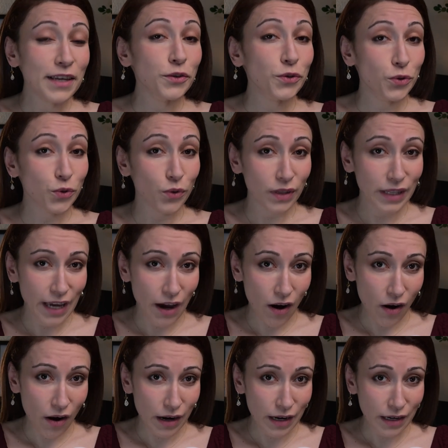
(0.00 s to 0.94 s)
truly
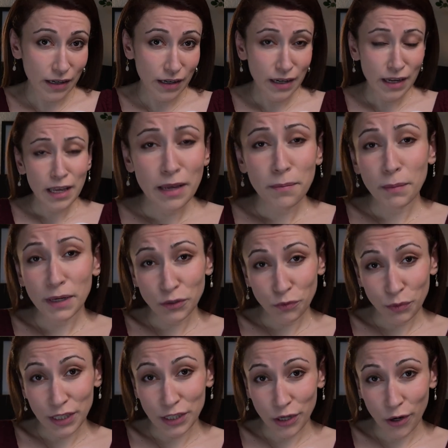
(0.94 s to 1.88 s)
are. But
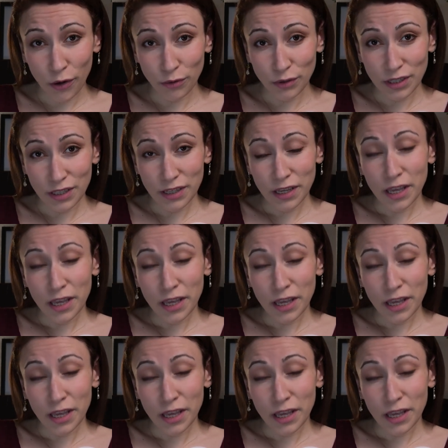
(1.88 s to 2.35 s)
we don't.